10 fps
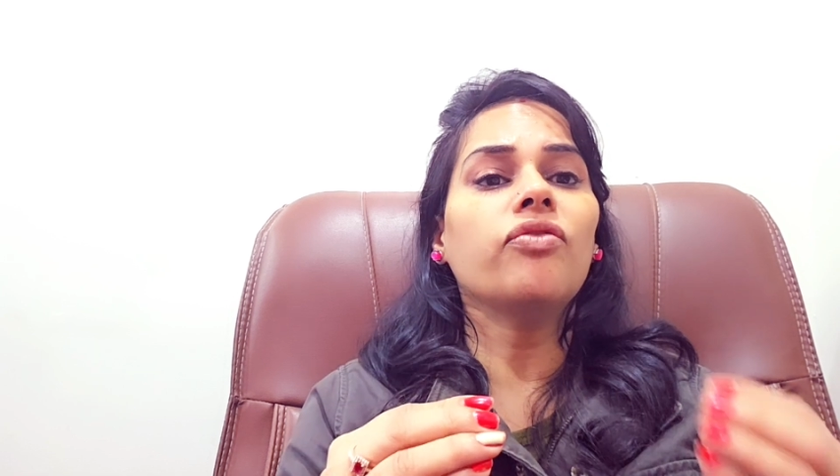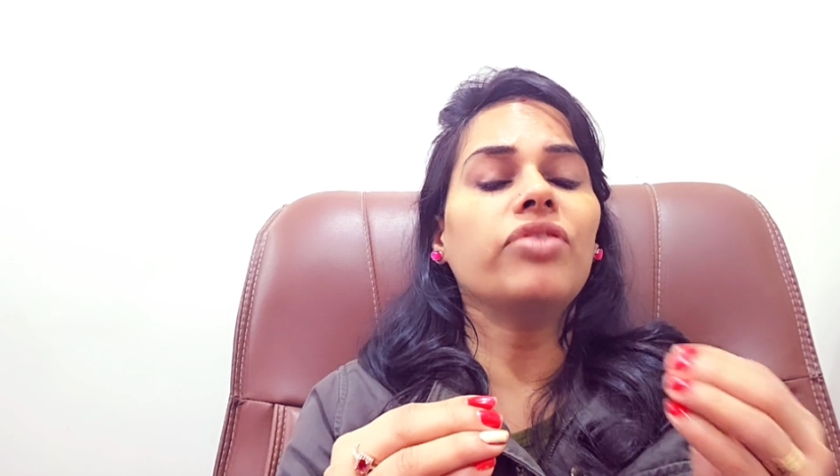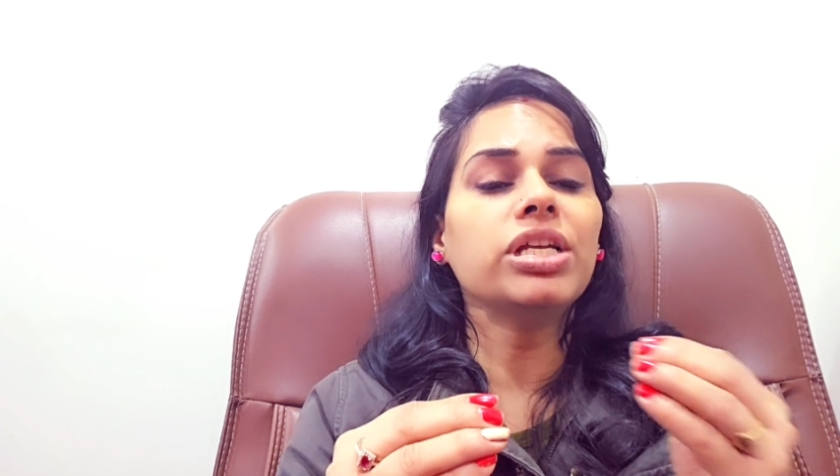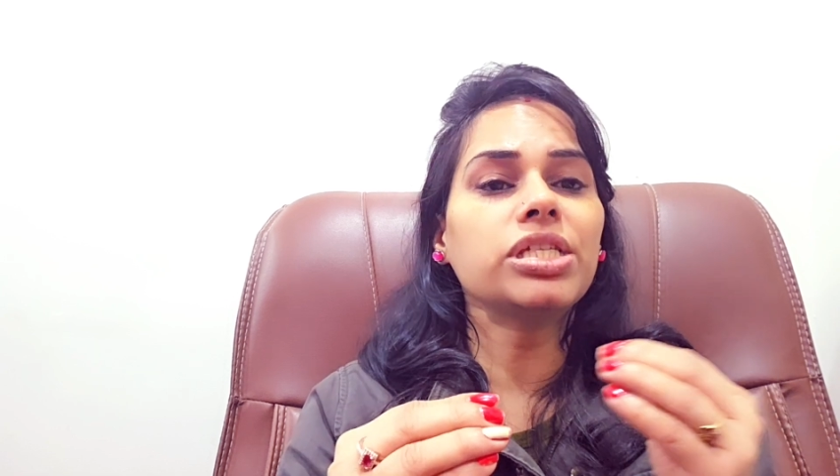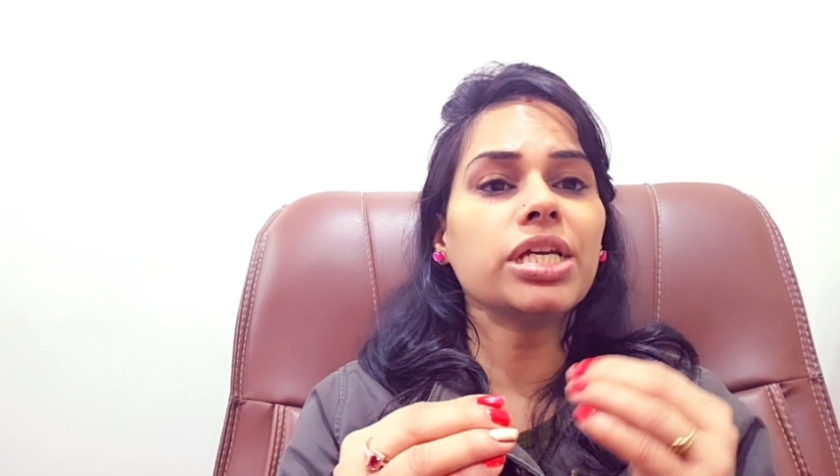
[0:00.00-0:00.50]

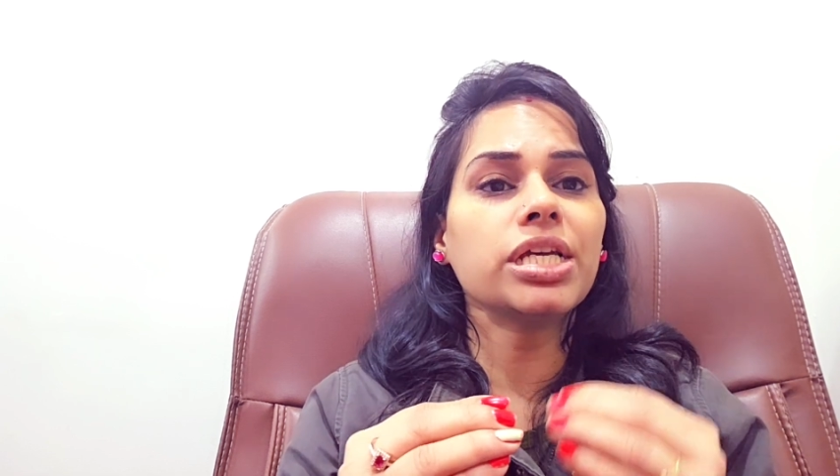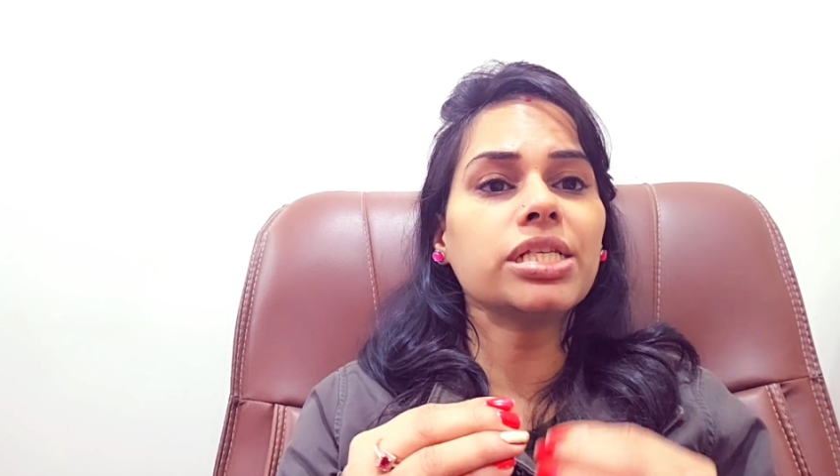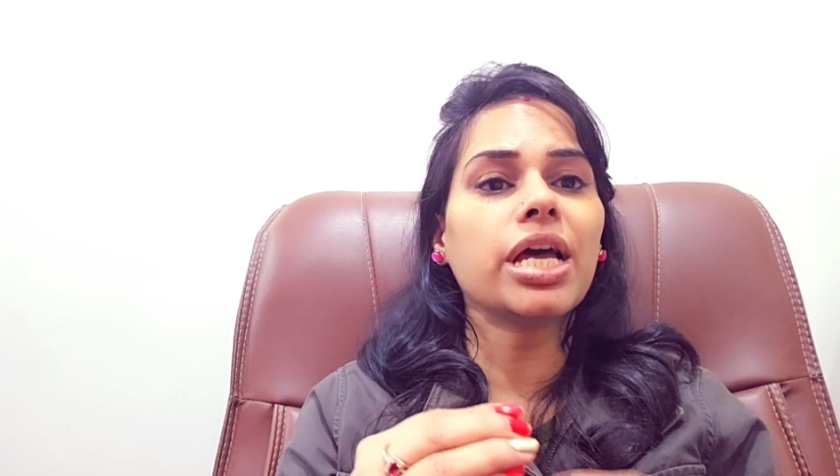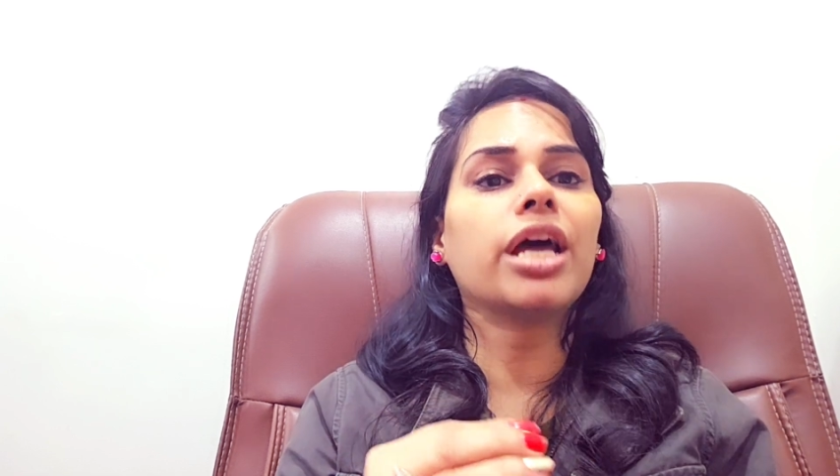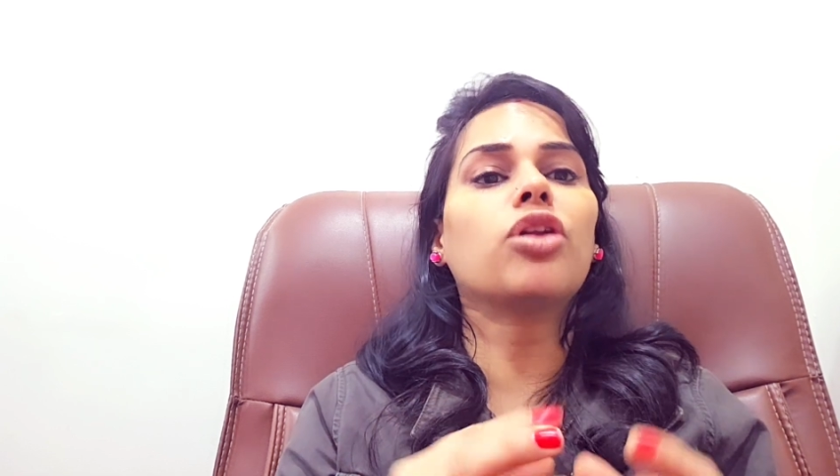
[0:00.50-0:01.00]
which
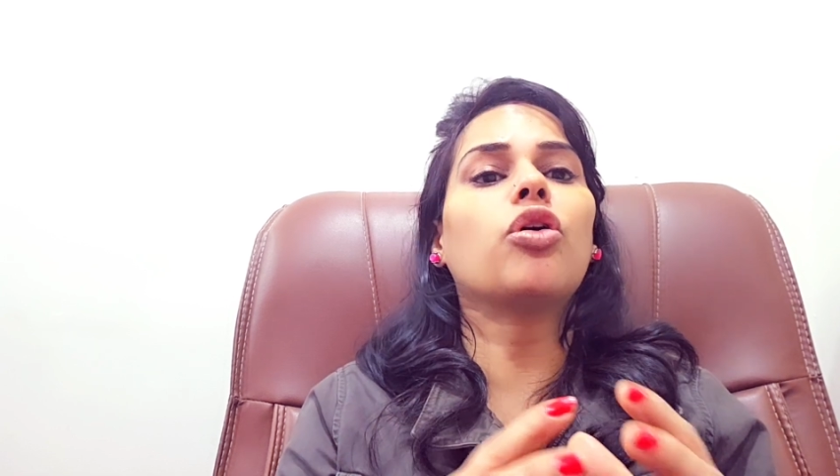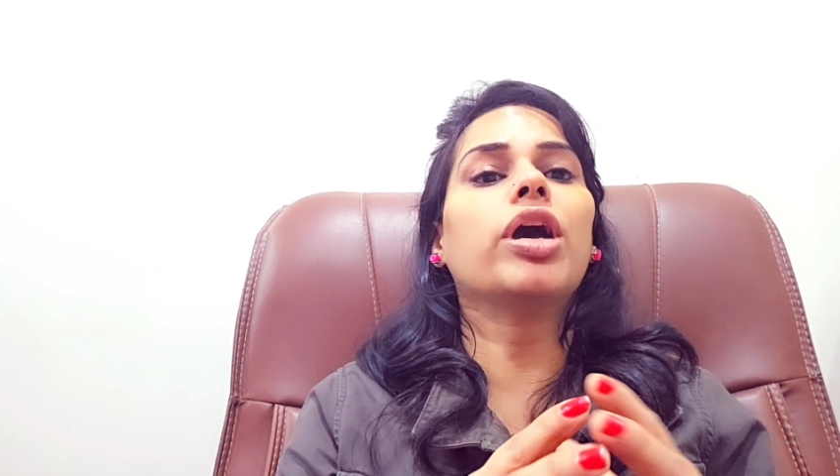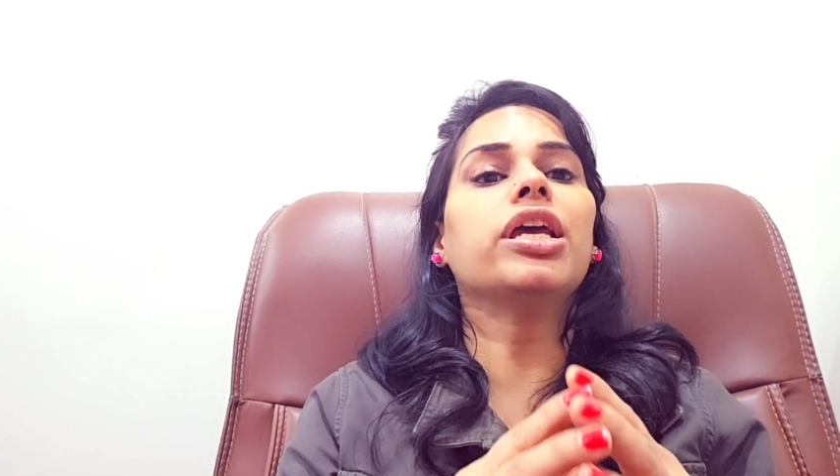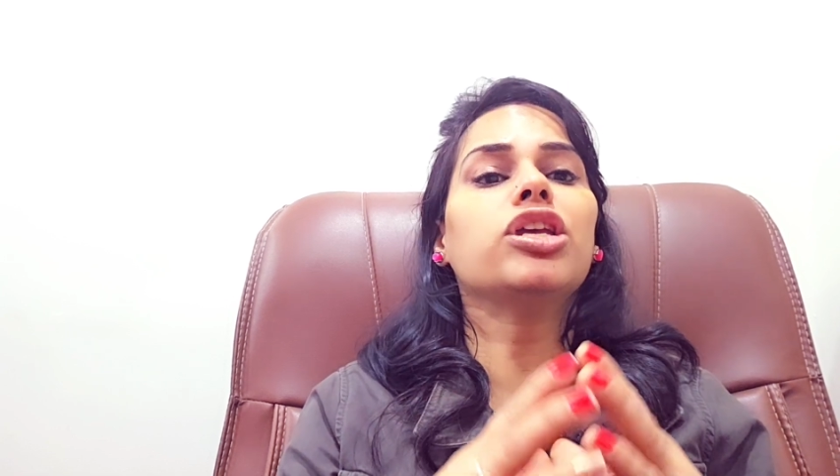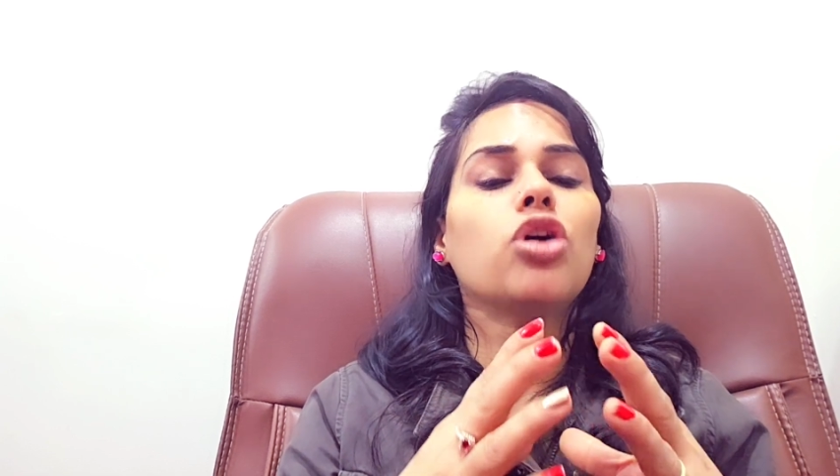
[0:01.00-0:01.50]
is
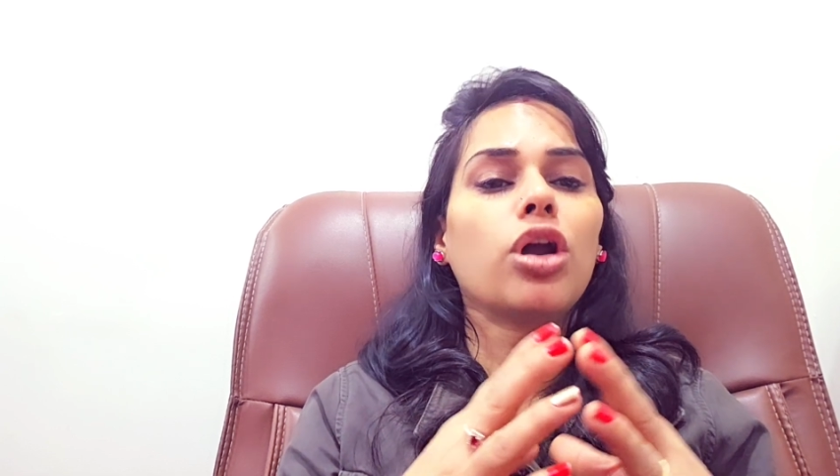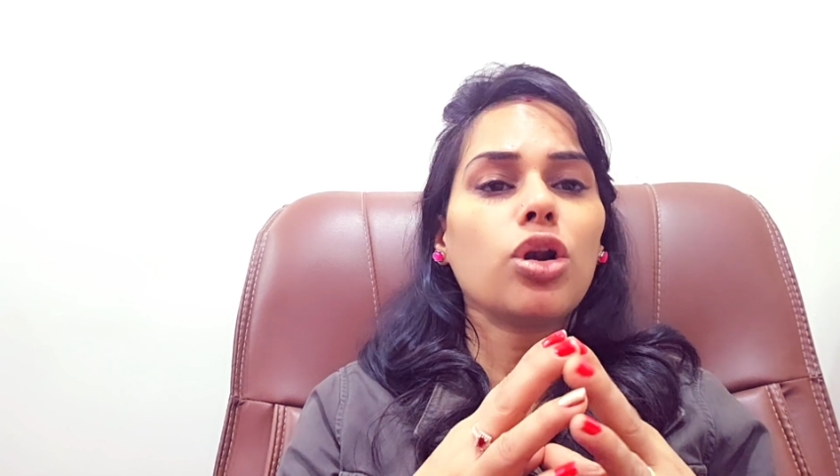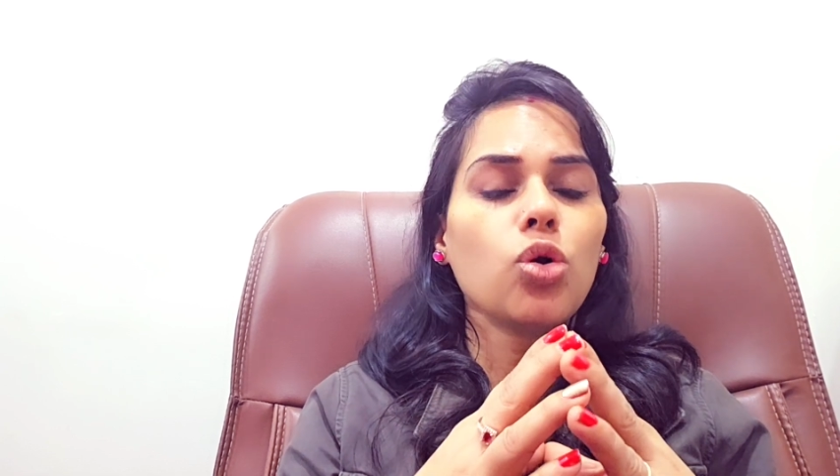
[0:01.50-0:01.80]
annoying your